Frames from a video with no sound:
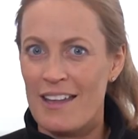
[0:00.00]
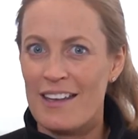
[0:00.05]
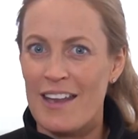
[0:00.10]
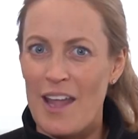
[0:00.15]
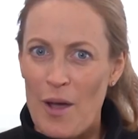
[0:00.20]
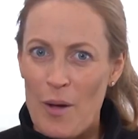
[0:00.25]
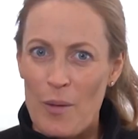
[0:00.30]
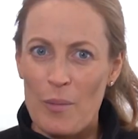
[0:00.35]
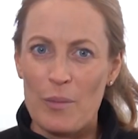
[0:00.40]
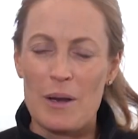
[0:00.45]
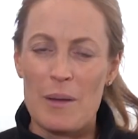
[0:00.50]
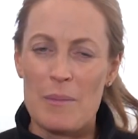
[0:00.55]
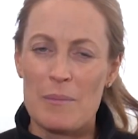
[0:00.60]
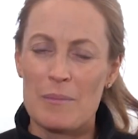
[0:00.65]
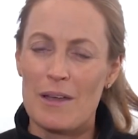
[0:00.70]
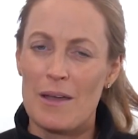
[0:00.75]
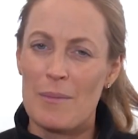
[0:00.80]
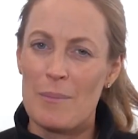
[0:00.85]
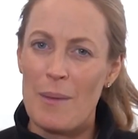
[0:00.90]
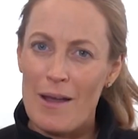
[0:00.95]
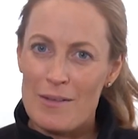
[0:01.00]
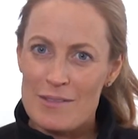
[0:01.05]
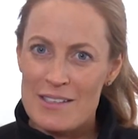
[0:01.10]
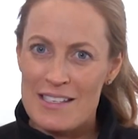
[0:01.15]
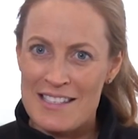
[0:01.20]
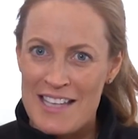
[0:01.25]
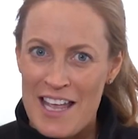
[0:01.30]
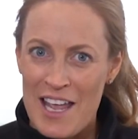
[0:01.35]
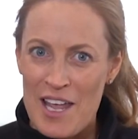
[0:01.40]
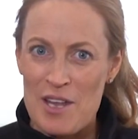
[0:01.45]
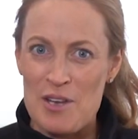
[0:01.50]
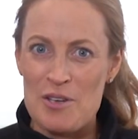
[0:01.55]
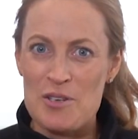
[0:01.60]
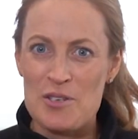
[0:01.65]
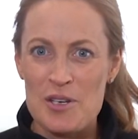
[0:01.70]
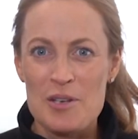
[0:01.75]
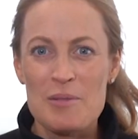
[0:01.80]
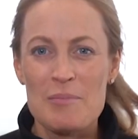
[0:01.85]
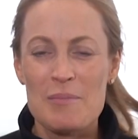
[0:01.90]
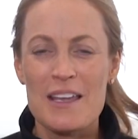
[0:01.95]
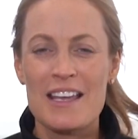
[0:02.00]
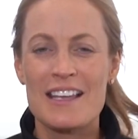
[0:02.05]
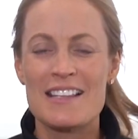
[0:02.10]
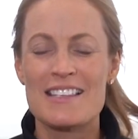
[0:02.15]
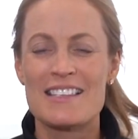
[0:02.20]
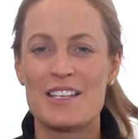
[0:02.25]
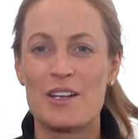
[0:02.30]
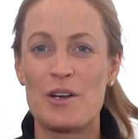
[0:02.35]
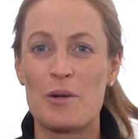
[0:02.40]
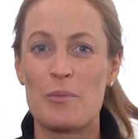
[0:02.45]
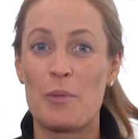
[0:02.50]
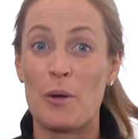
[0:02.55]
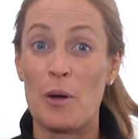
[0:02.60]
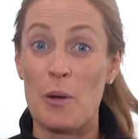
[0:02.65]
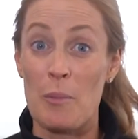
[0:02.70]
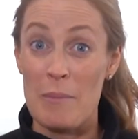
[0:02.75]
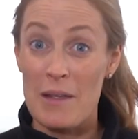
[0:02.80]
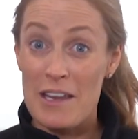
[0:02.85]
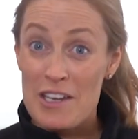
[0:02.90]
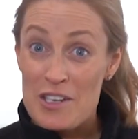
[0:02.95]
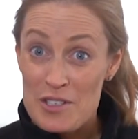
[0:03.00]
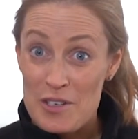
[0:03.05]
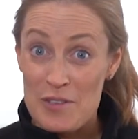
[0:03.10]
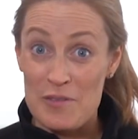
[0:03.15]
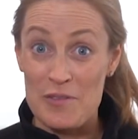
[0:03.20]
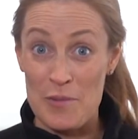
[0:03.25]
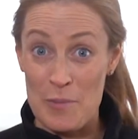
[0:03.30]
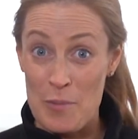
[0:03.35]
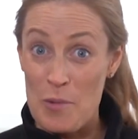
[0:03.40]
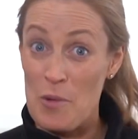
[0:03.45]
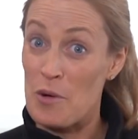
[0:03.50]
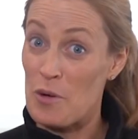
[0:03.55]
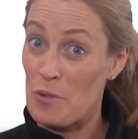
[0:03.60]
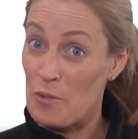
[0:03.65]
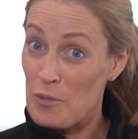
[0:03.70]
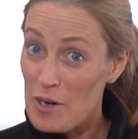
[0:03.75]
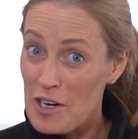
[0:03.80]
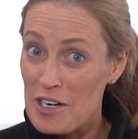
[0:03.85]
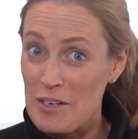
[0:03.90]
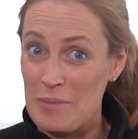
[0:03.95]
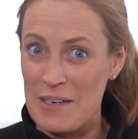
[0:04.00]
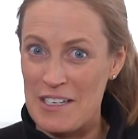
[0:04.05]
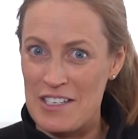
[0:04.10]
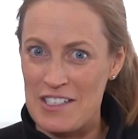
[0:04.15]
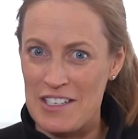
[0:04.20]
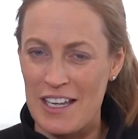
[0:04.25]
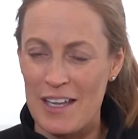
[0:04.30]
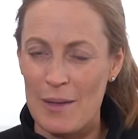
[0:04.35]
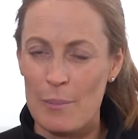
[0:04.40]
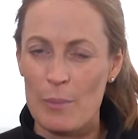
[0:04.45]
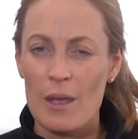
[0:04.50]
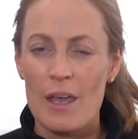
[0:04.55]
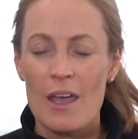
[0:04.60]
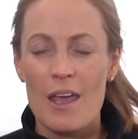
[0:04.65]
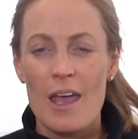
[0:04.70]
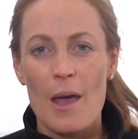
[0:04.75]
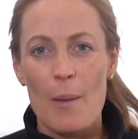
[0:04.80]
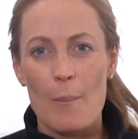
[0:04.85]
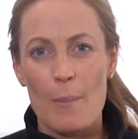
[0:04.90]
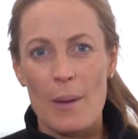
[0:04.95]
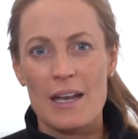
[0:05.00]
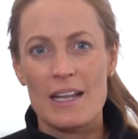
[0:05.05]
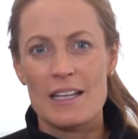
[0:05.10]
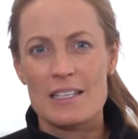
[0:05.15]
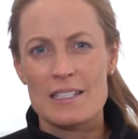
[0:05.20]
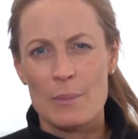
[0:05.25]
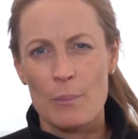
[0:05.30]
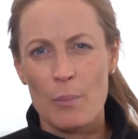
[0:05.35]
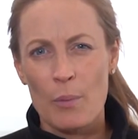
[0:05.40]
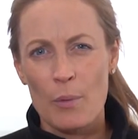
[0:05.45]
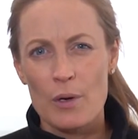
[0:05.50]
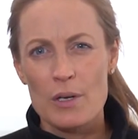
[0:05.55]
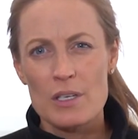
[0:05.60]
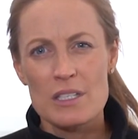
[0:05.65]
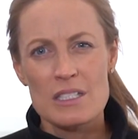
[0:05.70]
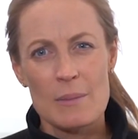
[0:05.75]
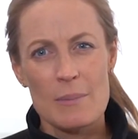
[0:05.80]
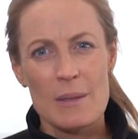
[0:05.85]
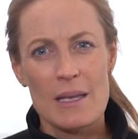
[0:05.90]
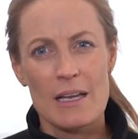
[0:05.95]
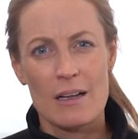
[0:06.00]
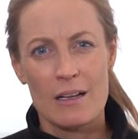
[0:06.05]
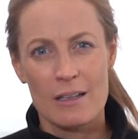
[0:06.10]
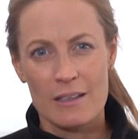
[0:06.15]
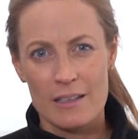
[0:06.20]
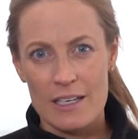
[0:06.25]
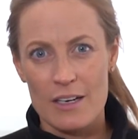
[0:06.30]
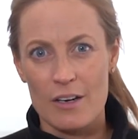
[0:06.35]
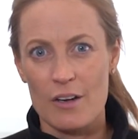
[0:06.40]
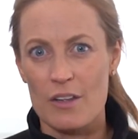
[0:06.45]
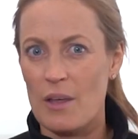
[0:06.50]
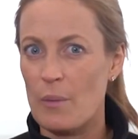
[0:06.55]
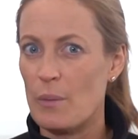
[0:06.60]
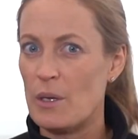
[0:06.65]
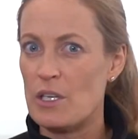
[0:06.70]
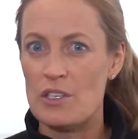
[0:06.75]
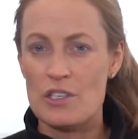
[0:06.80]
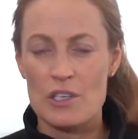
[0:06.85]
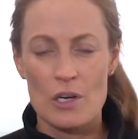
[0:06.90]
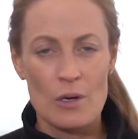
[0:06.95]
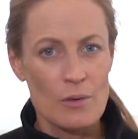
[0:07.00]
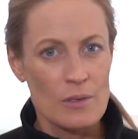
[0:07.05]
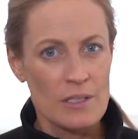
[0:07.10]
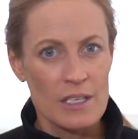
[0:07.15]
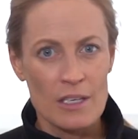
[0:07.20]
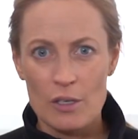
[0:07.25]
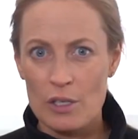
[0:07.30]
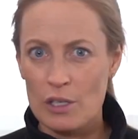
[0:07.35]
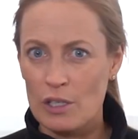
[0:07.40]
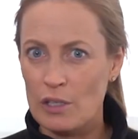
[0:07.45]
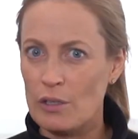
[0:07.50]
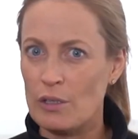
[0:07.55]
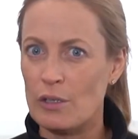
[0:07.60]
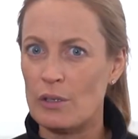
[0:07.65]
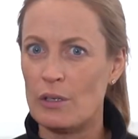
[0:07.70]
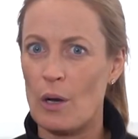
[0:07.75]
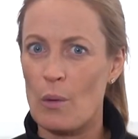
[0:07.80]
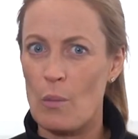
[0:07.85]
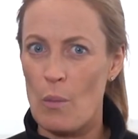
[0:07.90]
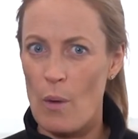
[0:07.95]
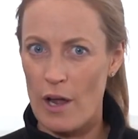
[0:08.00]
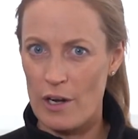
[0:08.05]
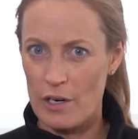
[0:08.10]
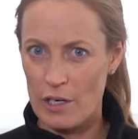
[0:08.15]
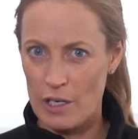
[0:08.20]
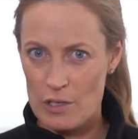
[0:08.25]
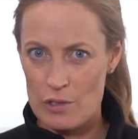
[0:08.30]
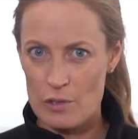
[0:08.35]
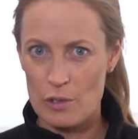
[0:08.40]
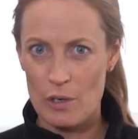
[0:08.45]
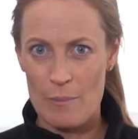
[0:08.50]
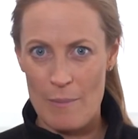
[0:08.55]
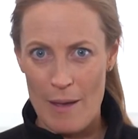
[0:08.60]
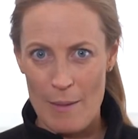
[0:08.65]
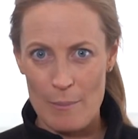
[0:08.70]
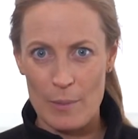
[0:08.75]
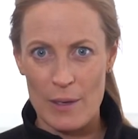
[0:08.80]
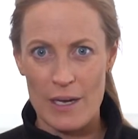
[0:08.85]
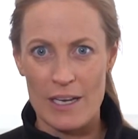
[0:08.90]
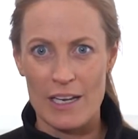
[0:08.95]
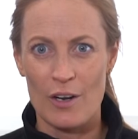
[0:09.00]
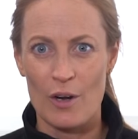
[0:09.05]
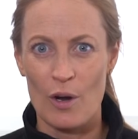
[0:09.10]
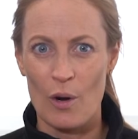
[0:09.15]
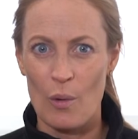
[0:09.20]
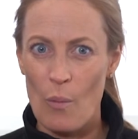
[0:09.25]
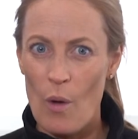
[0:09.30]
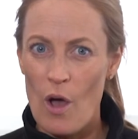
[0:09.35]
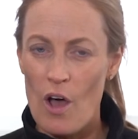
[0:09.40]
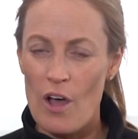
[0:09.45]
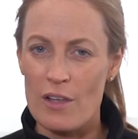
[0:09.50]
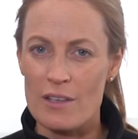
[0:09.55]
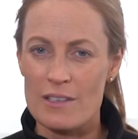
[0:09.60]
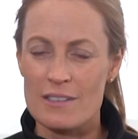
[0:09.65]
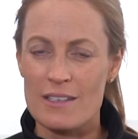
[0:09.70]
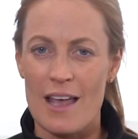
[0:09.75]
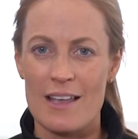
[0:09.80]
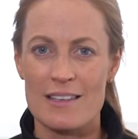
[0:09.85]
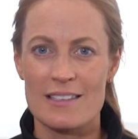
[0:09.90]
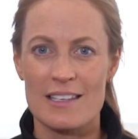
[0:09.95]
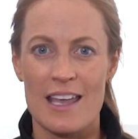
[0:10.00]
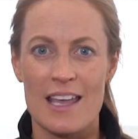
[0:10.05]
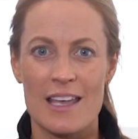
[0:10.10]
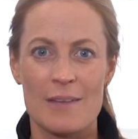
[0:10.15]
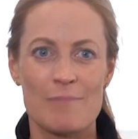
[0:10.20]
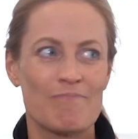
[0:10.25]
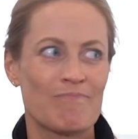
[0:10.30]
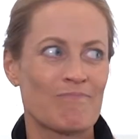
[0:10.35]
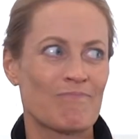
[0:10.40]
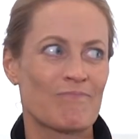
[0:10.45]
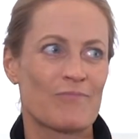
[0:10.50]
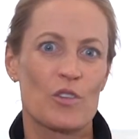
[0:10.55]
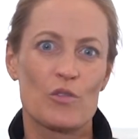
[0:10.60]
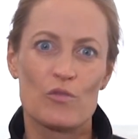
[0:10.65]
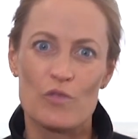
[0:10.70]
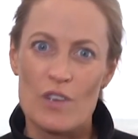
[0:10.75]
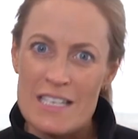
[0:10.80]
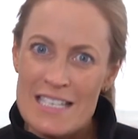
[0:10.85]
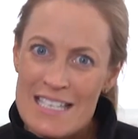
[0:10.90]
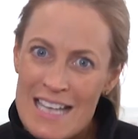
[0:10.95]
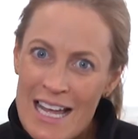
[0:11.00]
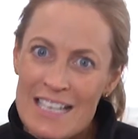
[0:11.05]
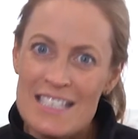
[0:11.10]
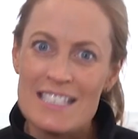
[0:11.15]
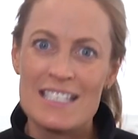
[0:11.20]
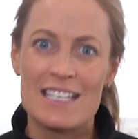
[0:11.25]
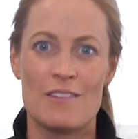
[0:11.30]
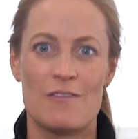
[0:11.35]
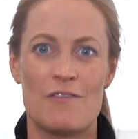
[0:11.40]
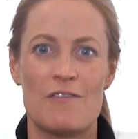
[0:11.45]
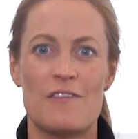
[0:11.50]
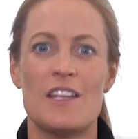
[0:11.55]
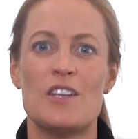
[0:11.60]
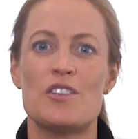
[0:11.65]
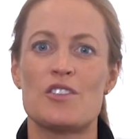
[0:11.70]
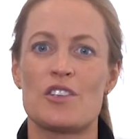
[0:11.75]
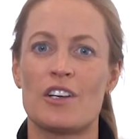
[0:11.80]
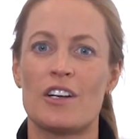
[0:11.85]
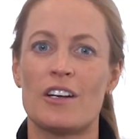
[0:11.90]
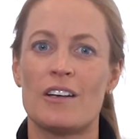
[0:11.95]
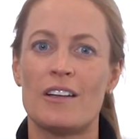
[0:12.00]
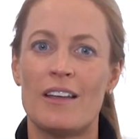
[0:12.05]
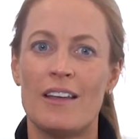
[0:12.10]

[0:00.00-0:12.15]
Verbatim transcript: Now, what I'm about to say shouldn't be considered permission for poor workmanship, but it's important to be clear that we don't include a water control membrane in our walls as a redundant feature,